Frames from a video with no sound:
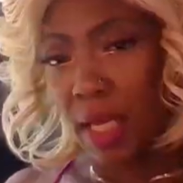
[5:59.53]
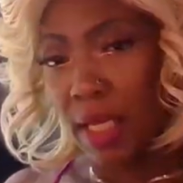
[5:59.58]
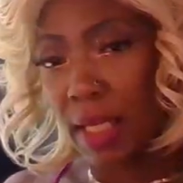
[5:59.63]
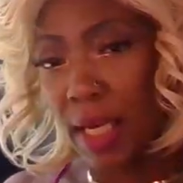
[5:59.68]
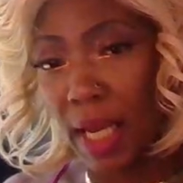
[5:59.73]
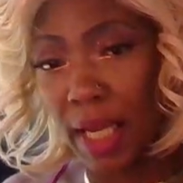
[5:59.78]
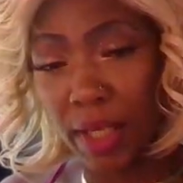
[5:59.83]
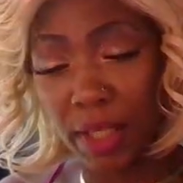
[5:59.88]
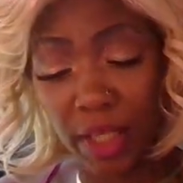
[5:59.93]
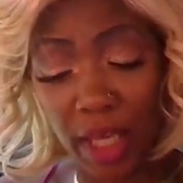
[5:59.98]

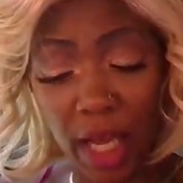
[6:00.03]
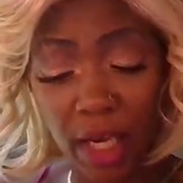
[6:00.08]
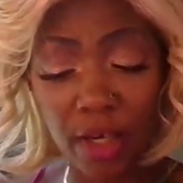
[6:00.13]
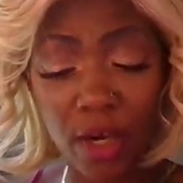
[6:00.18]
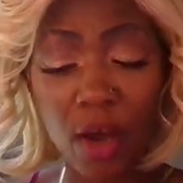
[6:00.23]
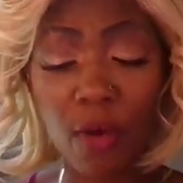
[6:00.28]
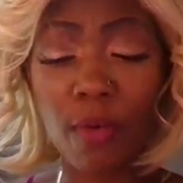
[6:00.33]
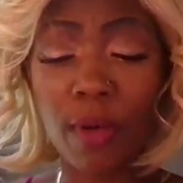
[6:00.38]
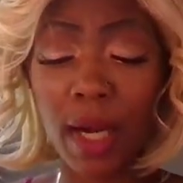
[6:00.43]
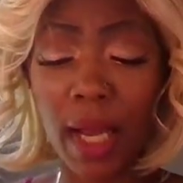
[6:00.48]
Now y'all
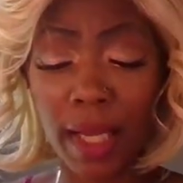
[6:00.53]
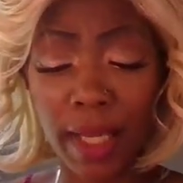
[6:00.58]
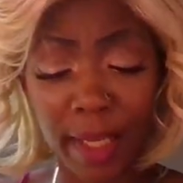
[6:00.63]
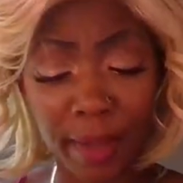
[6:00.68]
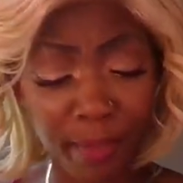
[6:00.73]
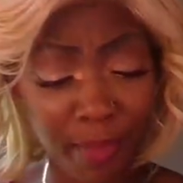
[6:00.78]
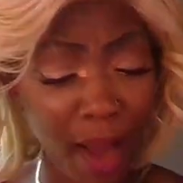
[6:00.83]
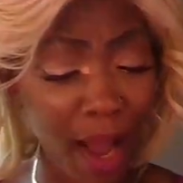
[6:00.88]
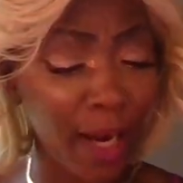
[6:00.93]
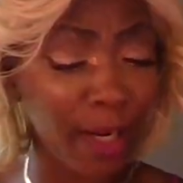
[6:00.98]
know when I
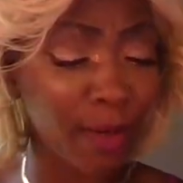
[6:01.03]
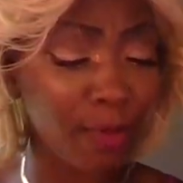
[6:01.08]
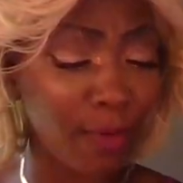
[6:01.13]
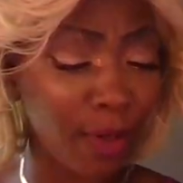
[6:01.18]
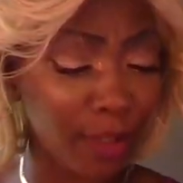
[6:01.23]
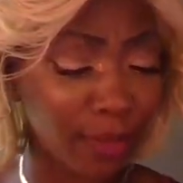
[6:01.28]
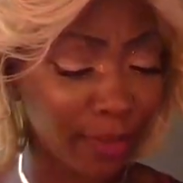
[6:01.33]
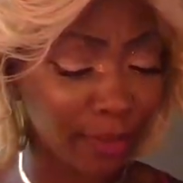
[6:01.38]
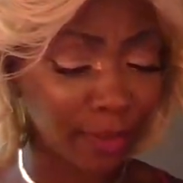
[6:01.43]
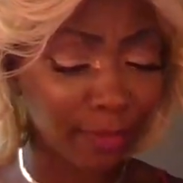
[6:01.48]
get body
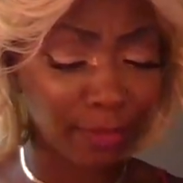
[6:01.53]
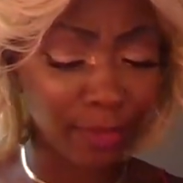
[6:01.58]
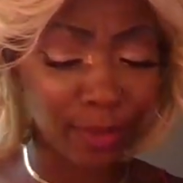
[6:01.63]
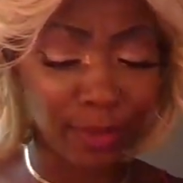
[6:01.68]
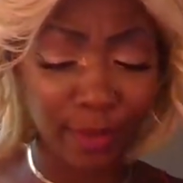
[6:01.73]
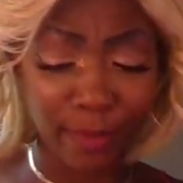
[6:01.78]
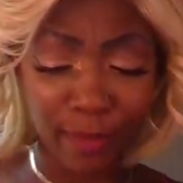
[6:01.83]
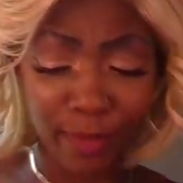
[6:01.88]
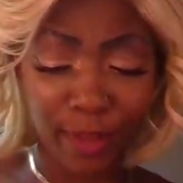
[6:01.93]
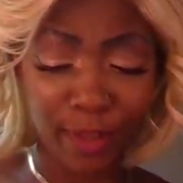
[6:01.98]
work, this
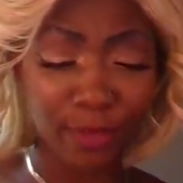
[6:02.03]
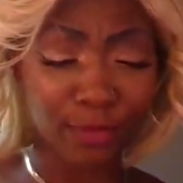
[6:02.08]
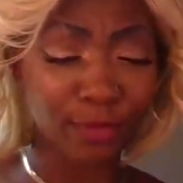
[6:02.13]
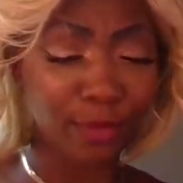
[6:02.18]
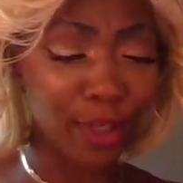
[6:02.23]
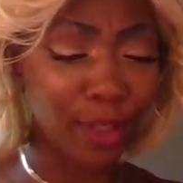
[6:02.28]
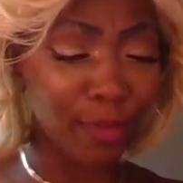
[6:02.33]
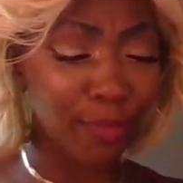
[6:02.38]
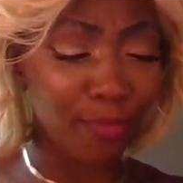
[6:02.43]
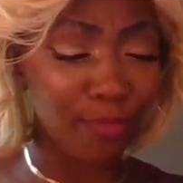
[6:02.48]
means I'm
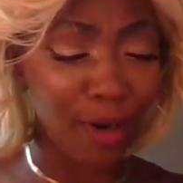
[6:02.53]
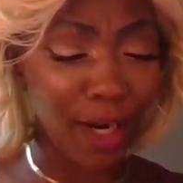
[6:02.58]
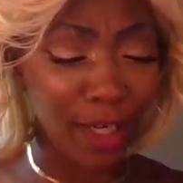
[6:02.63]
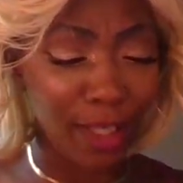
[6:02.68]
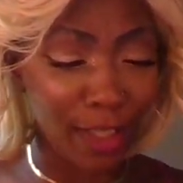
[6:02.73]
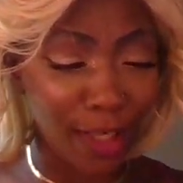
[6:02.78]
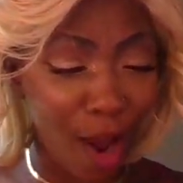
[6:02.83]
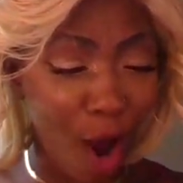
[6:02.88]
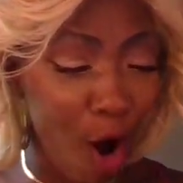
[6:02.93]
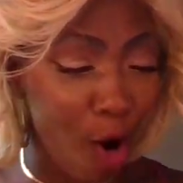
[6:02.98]
trying to break
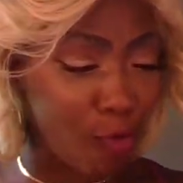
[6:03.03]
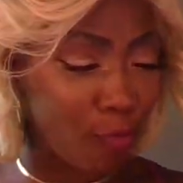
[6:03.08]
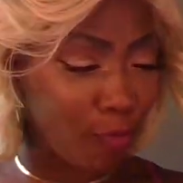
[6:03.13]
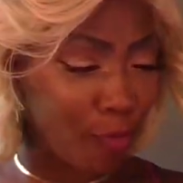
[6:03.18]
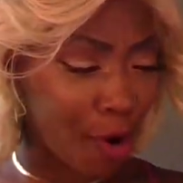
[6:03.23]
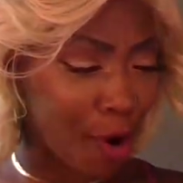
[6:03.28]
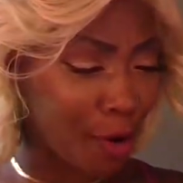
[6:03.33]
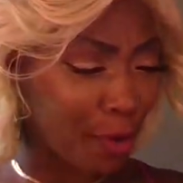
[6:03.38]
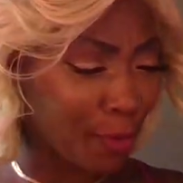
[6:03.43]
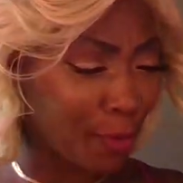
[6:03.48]
it
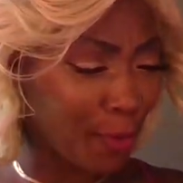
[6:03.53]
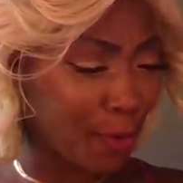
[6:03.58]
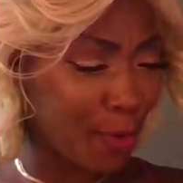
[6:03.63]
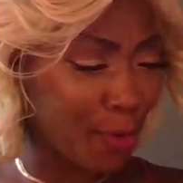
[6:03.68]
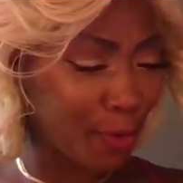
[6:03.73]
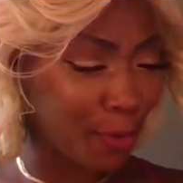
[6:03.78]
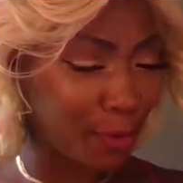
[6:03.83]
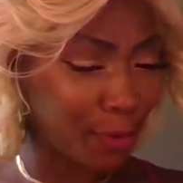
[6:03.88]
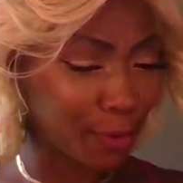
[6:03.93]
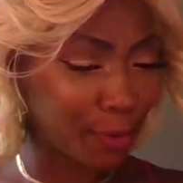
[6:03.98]
open.
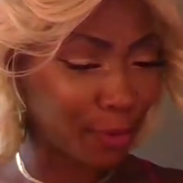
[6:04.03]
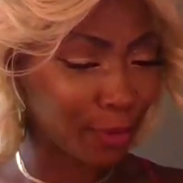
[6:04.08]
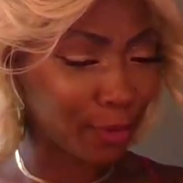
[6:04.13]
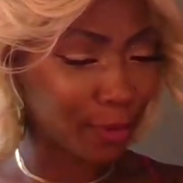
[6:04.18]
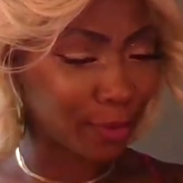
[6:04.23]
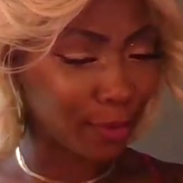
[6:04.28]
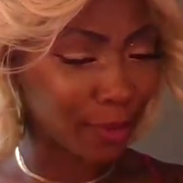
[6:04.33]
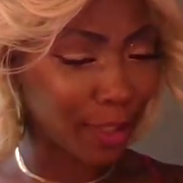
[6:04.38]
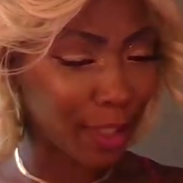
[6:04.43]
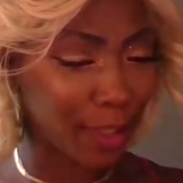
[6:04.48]

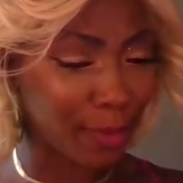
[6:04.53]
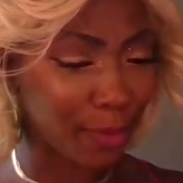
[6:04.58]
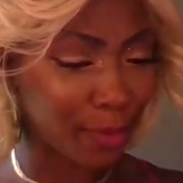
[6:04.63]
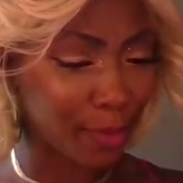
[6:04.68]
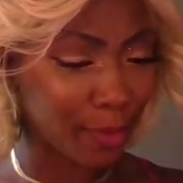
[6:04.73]
Okay.